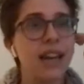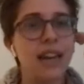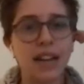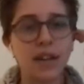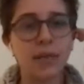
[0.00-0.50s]

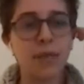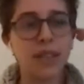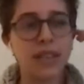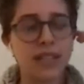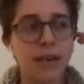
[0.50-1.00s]
And I didn't
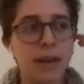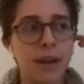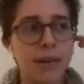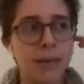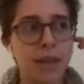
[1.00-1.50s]
realize that
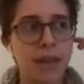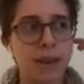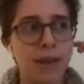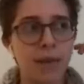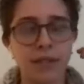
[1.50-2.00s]
when I was
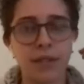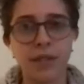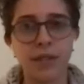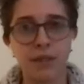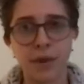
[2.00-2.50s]
picking my
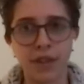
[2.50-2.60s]
courses for